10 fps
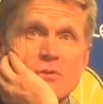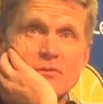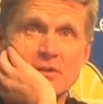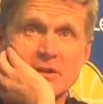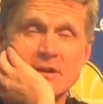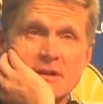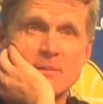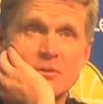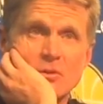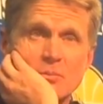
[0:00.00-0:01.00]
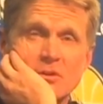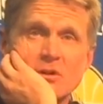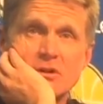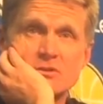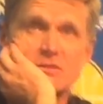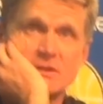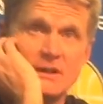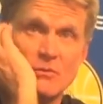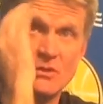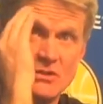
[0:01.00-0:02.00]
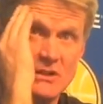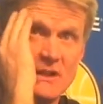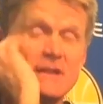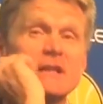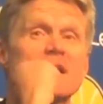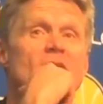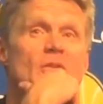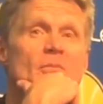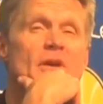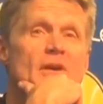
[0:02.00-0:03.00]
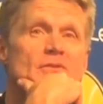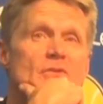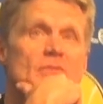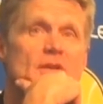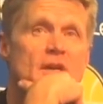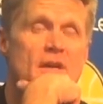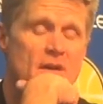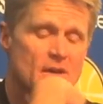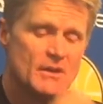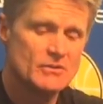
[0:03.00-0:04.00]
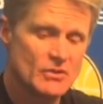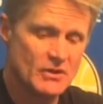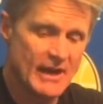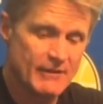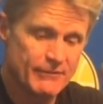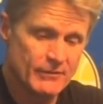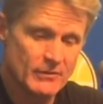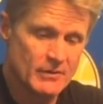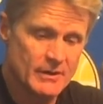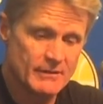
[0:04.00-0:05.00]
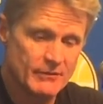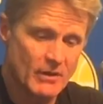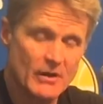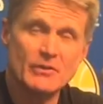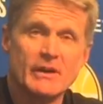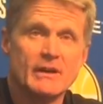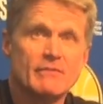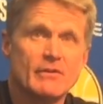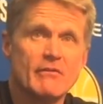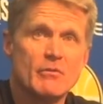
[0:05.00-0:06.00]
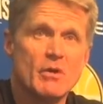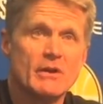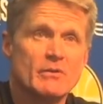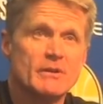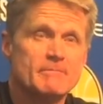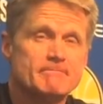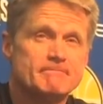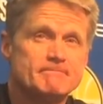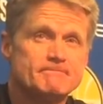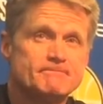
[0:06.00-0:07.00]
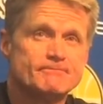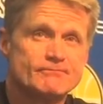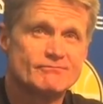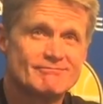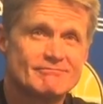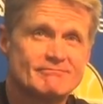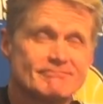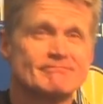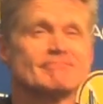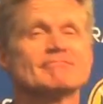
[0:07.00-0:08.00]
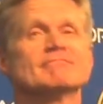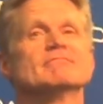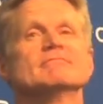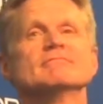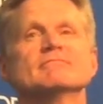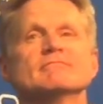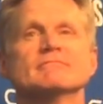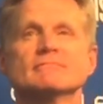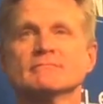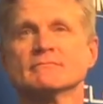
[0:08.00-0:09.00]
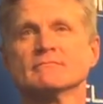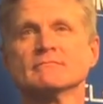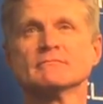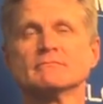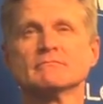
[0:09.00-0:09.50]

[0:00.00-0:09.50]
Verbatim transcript: hopefully get a couple open looks, and uh, which he did. He knocked him down. So it's a good night for uh, for Andre and for everybody really. To follow up to that, how, how big was his,